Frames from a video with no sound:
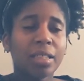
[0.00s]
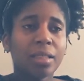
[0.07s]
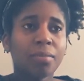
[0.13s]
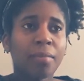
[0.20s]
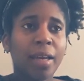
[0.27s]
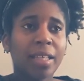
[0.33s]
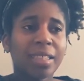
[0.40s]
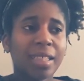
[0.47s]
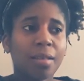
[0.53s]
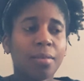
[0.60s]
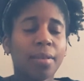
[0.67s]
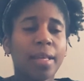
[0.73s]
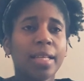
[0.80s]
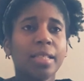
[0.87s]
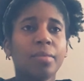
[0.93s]

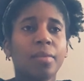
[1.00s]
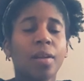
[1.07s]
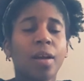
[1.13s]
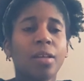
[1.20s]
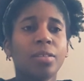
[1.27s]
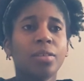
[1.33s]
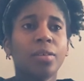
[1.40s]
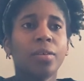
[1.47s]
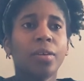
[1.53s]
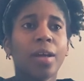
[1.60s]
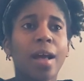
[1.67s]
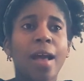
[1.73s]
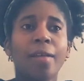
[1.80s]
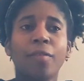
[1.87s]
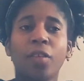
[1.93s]
siblings, but also
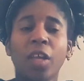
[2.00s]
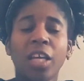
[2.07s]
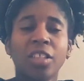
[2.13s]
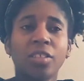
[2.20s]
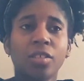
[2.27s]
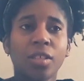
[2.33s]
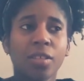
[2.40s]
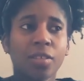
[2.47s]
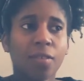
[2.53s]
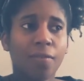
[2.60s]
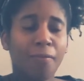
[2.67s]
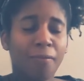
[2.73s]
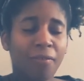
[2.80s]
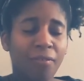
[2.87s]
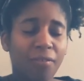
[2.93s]
I would like to just
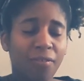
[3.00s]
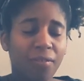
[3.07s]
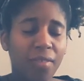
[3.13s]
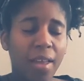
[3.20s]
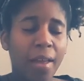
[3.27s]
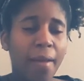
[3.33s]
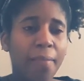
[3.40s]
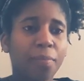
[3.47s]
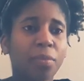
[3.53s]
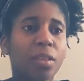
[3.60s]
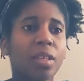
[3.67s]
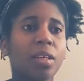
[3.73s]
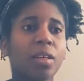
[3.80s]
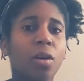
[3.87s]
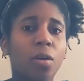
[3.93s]

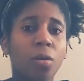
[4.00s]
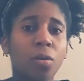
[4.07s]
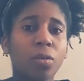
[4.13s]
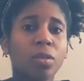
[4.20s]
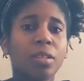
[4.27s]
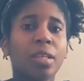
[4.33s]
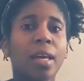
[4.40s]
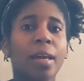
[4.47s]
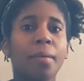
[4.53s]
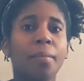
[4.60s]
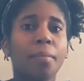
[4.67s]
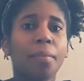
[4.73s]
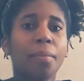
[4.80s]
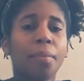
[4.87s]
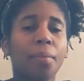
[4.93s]
go to that
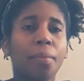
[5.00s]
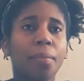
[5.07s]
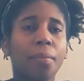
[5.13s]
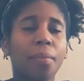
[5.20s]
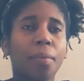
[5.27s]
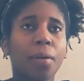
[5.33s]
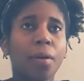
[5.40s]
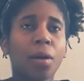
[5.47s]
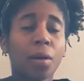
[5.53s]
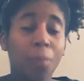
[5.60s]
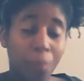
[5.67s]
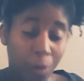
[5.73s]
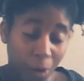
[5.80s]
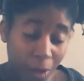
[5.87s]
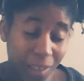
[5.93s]

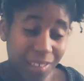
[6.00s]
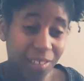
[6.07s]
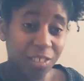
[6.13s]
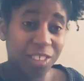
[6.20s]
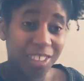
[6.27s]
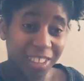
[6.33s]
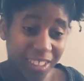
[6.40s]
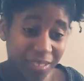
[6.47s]
more closure.